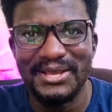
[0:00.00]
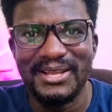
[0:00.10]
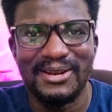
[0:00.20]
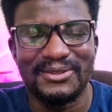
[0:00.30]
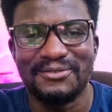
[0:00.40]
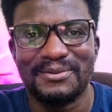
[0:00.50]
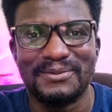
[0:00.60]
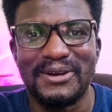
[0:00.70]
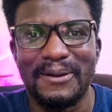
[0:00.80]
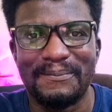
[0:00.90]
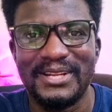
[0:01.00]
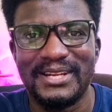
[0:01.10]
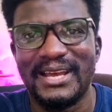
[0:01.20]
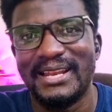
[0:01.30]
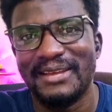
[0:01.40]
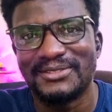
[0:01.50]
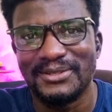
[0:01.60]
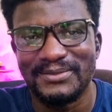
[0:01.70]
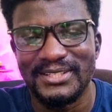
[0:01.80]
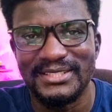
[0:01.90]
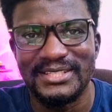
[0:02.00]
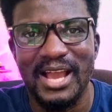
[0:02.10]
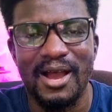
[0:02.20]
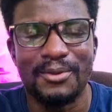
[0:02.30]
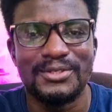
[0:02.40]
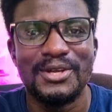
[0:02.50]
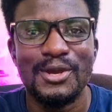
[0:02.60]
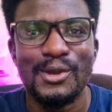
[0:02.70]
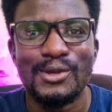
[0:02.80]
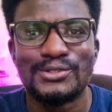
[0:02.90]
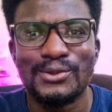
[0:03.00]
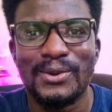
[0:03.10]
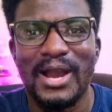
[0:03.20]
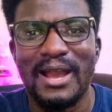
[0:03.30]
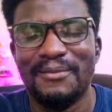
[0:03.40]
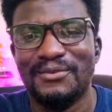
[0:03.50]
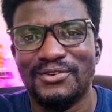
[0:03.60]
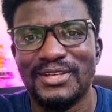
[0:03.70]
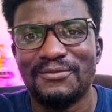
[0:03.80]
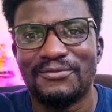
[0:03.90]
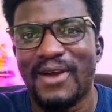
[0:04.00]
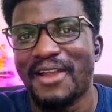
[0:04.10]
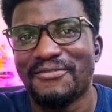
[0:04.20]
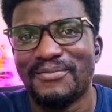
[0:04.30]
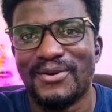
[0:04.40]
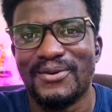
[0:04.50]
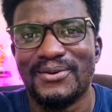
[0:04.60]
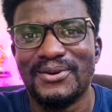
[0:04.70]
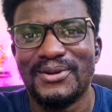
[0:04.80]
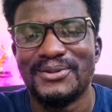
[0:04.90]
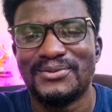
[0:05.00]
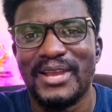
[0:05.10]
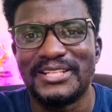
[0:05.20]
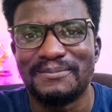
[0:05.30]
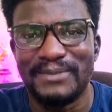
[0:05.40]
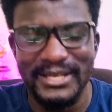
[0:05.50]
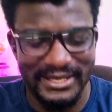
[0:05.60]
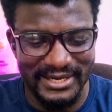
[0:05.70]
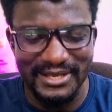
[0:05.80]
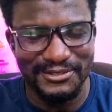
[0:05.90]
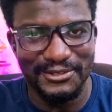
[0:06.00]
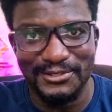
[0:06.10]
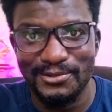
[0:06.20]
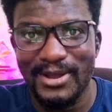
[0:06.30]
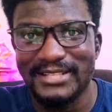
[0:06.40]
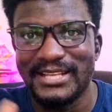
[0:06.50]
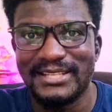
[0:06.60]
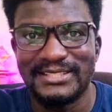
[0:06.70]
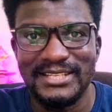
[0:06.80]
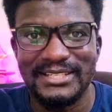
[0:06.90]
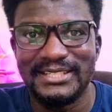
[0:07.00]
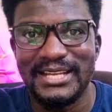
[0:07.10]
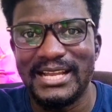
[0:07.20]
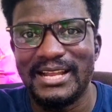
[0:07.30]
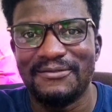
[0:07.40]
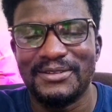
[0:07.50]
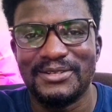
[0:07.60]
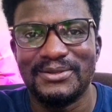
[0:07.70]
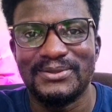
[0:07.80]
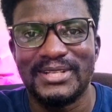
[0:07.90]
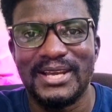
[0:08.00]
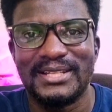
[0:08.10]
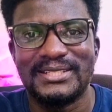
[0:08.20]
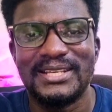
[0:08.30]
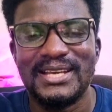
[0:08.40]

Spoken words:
a lot of people complained that I left some things out. So I'm doing 5 more to explain. Just know, as I said in the earlier video, that